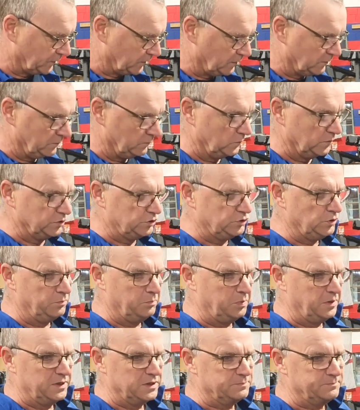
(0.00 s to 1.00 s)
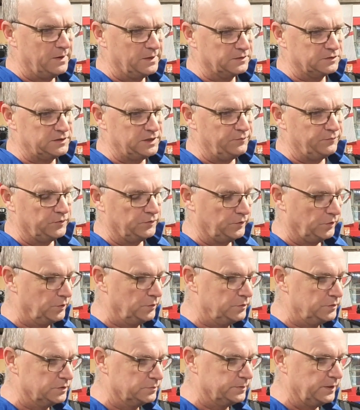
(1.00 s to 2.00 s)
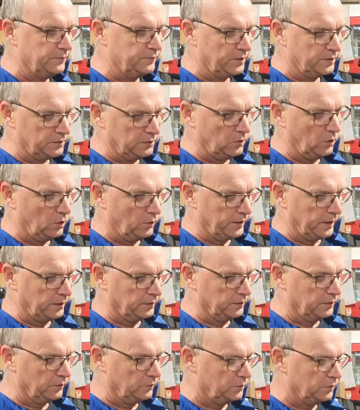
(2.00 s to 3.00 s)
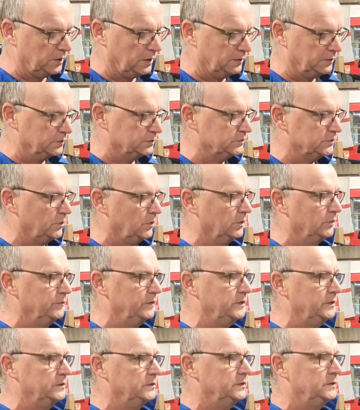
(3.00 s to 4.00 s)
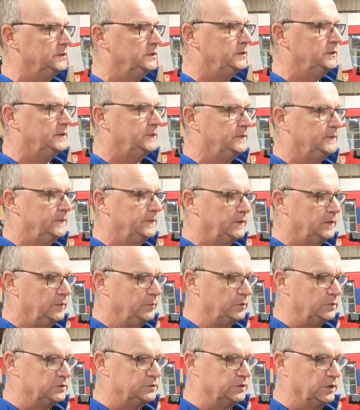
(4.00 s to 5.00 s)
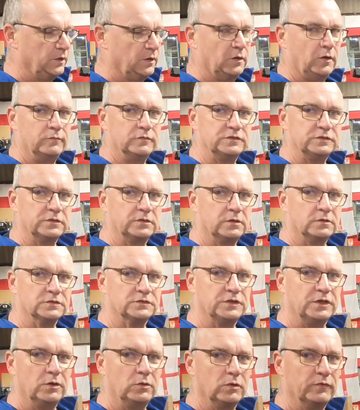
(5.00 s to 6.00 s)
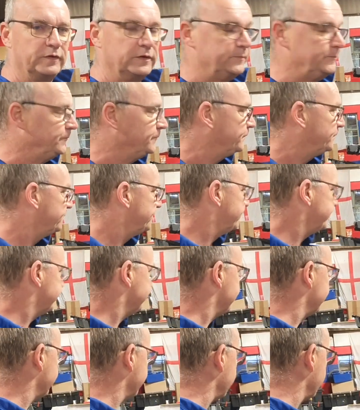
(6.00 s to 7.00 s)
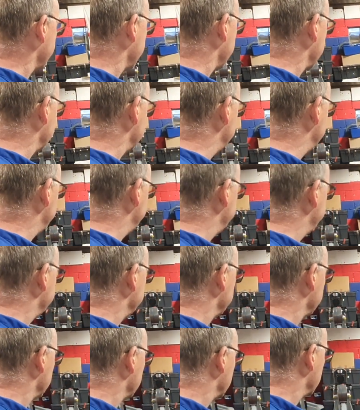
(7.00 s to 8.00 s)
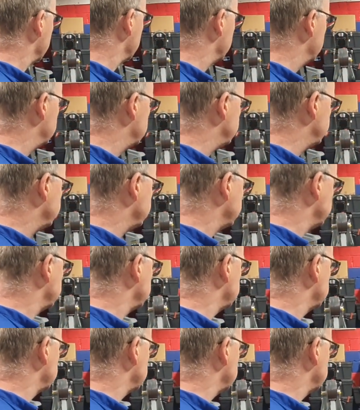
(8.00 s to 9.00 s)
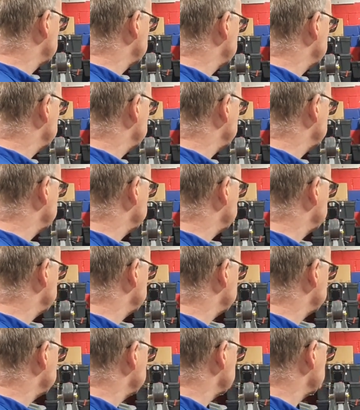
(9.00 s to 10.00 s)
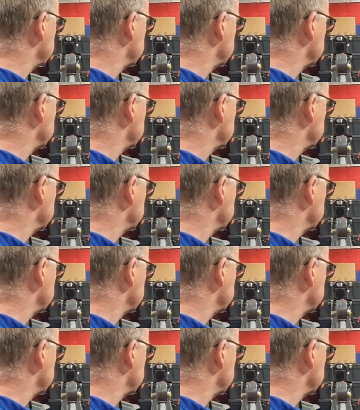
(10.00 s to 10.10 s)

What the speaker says: Which shouldn't be as much left to do because we have done a lot of the underside of it. But, and if you can just see in the background there, the bulkhead's been done as well over there.